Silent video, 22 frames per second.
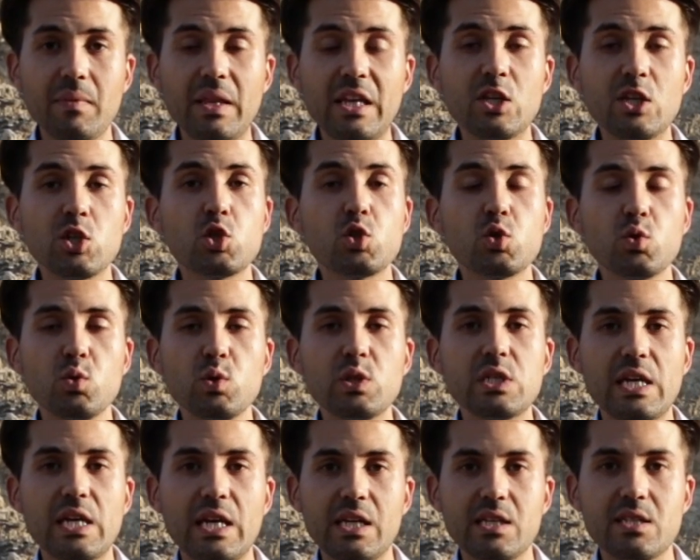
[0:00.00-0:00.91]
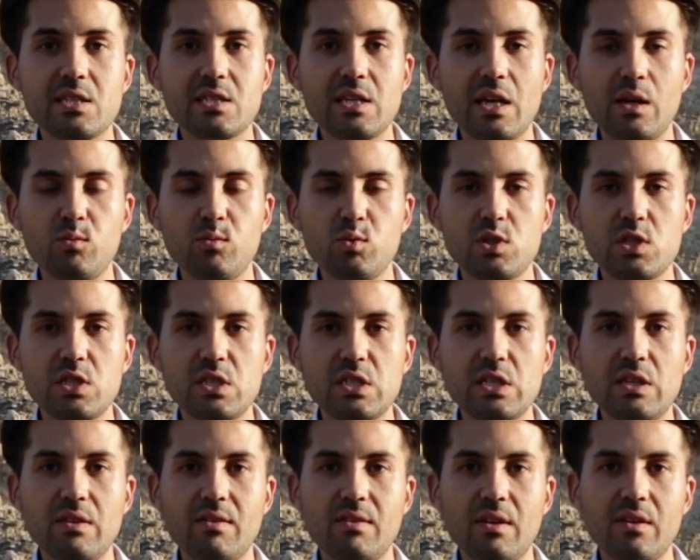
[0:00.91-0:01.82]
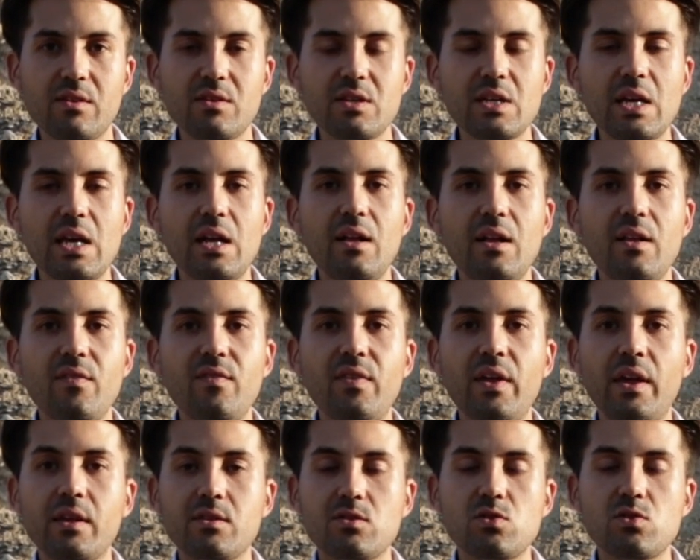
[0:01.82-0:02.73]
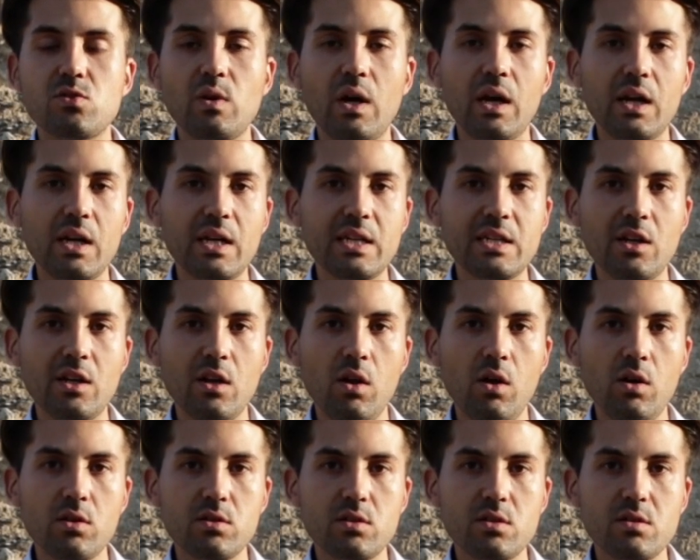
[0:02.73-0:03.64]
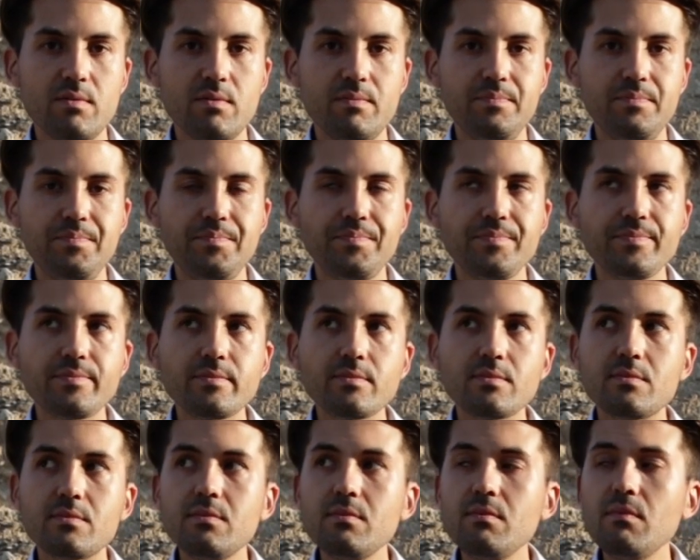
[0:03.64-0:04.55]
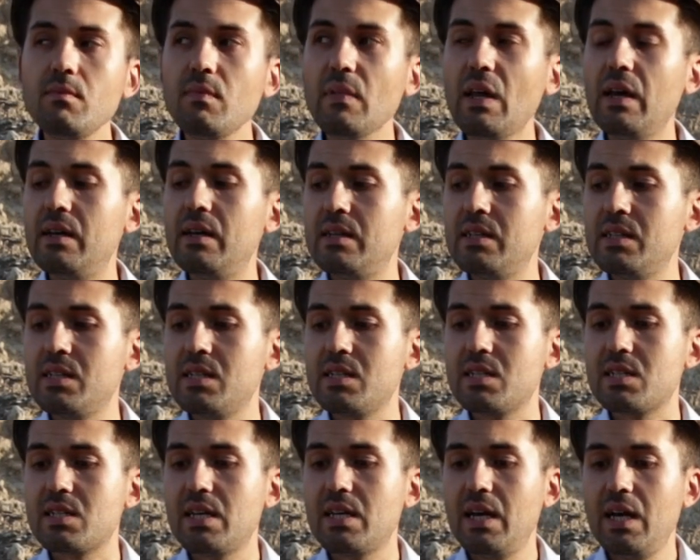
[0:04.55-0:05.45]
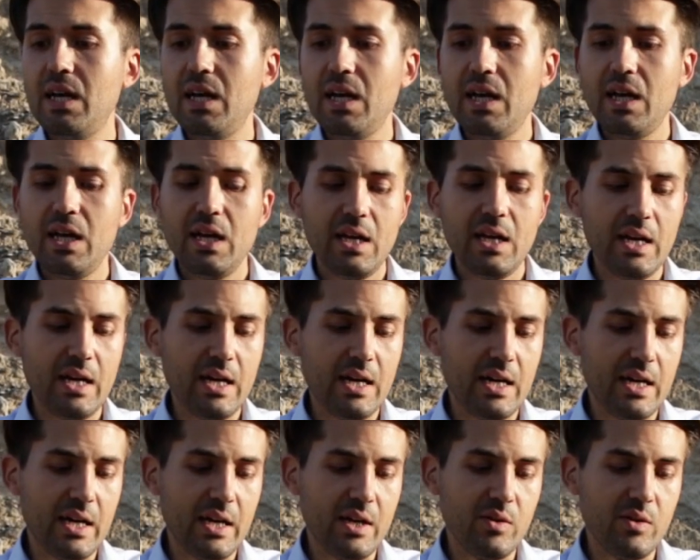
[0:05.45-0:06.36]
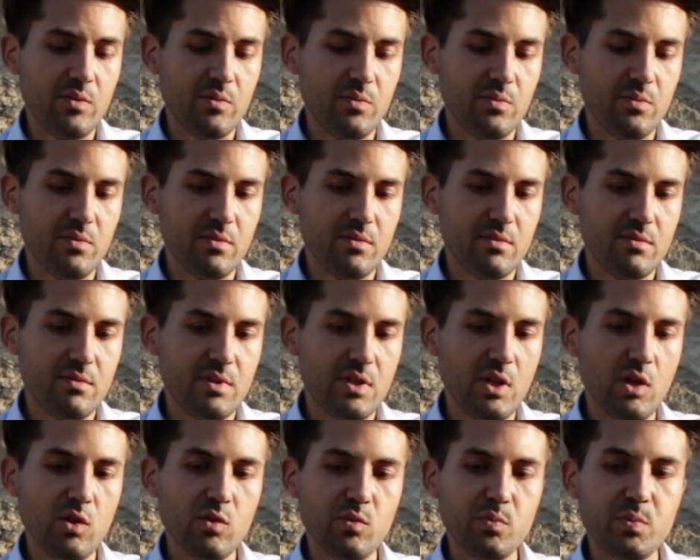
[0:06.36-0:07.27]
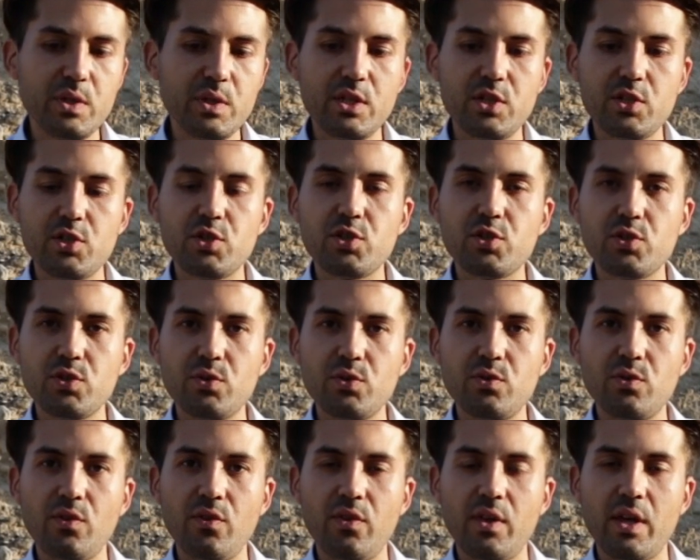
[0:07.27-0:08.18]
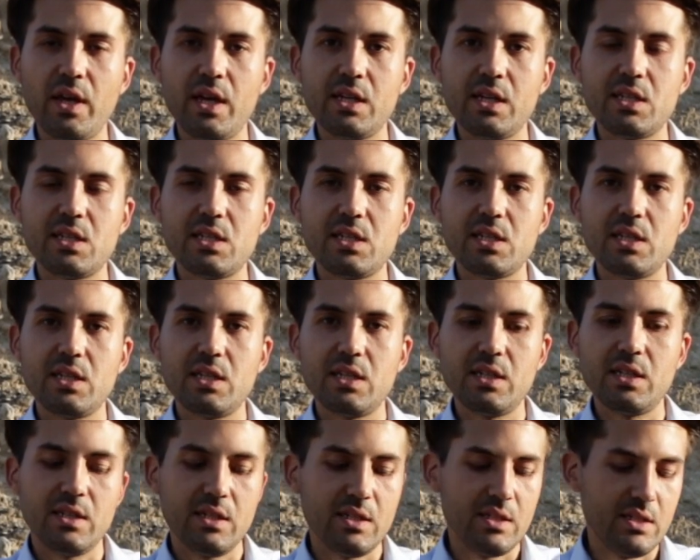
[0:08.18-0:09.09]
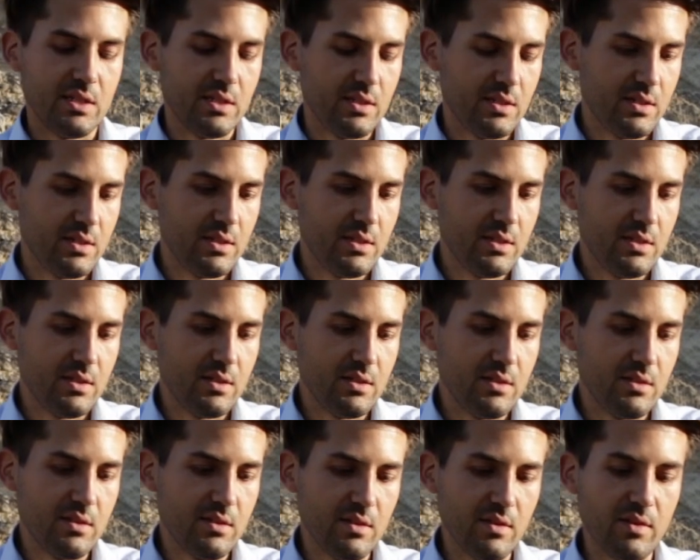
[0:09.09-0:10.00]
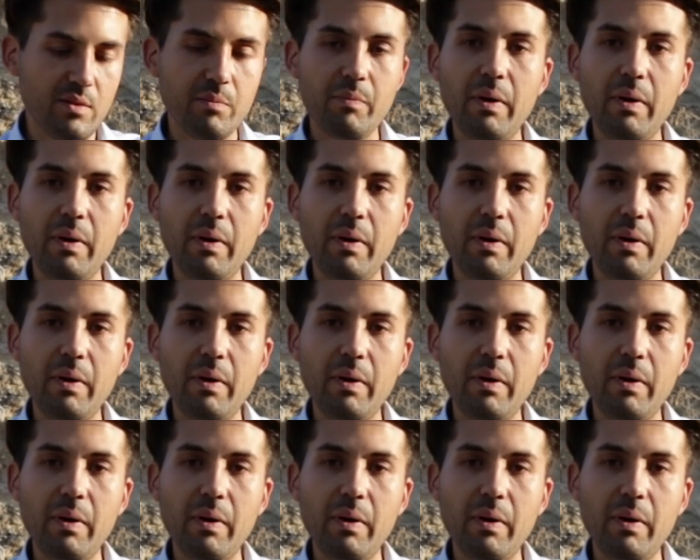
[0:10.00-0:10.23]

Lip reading: In 2 days I would see that they're struggling a lot, and I'm now pretty sure that the